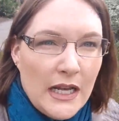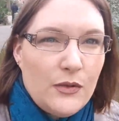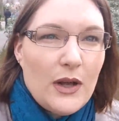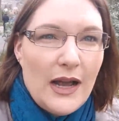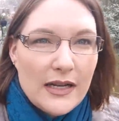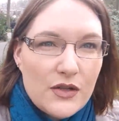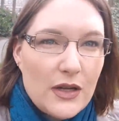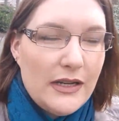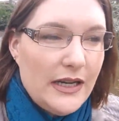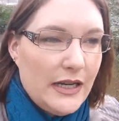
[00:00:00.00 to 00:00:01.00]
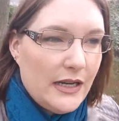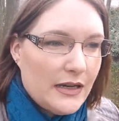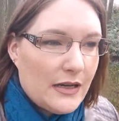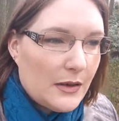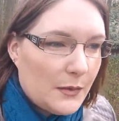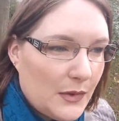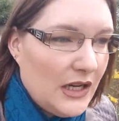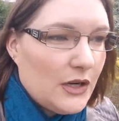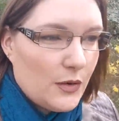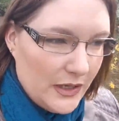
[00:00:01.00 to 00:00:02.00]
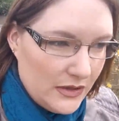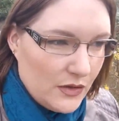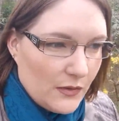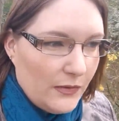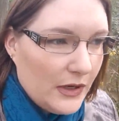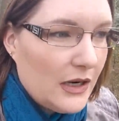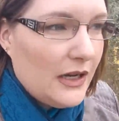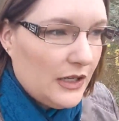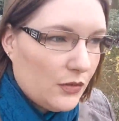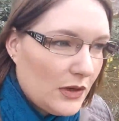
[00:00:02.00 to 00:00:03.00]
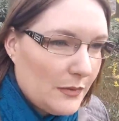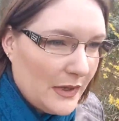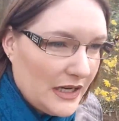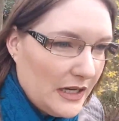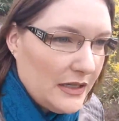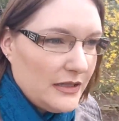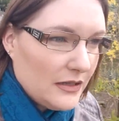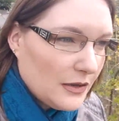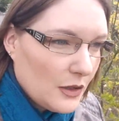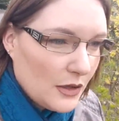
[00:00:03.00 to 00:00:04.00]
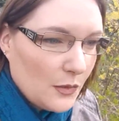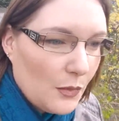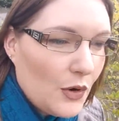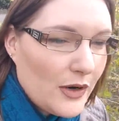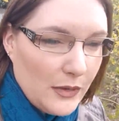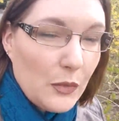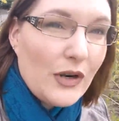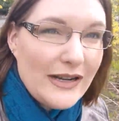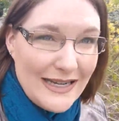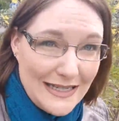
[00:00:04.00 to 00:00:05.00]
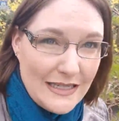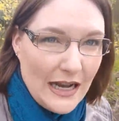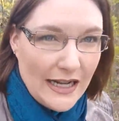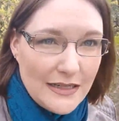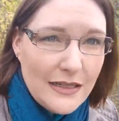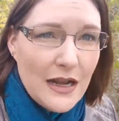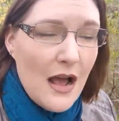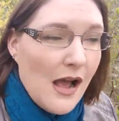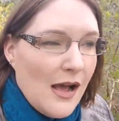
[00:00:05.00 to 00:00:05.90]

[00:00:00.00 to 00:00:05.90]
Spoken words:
it will actually increase your fear. It will make it more and more intense,